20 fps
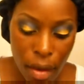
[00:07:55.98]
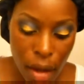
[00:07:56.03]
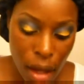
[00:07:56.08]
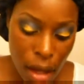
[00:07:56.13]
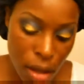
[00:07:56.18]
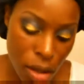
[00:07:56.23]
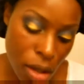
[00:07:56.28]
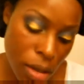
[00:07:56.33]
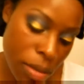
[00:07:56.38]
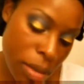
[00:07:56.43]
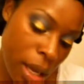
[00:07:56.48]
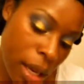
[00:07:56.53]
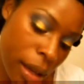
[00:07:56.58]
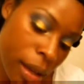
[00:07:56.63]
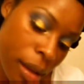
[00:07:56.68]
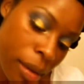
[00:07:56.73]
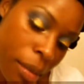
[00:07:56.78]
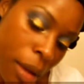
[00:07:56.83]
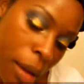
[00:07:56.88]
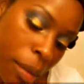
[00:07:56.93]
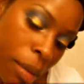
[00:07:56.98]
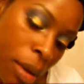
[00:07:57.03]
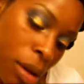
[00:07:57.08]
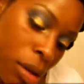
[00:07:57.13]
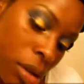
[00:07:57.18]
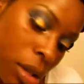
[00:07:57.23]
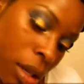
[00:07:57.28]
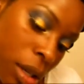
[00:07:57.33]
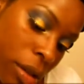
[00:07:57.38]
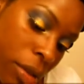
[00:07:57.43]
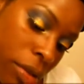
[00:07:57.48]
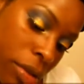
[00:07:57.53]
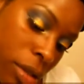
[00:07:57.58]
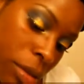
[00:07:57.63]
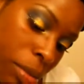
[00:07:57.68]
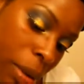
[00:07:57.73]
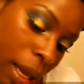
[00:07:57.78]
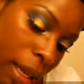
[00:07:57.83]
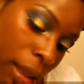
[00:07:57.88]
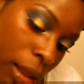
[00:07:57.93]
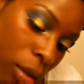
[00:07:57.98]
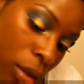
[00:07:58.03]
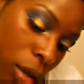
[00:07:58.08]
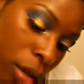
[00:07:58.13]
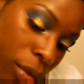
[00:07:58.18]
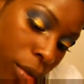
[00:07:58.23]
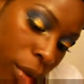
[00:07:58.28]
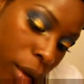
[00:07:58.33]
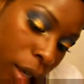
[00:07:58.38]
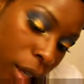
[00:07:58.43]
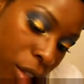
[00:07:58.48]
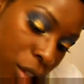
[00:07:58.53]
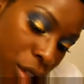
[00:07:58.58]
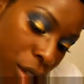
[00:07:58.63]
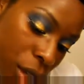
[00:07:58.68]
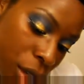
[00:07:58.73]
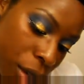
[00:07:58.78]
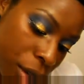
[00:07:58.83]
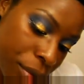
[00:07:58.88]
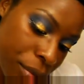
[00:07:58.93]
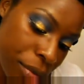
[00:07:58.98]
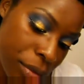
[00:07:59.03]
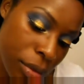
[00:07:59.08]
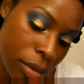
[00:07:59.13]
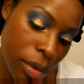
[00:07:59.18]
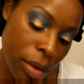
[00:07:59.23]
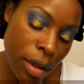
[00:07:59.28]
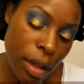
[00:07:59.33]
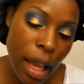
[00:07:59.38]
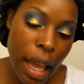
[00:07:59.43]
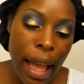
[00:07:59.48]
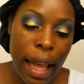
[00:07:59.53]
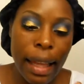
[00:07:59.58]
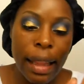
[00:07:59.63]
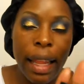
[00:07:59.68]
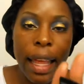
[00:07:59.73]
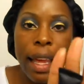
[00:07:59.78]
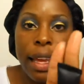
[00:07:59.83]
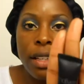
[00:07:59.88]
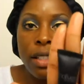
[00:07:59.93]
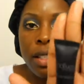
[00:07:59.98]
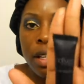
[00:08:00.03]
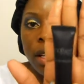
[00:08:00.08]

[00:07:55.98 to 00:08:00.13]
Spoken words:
So I'm taking my Motives by Lauren Redinger eyelash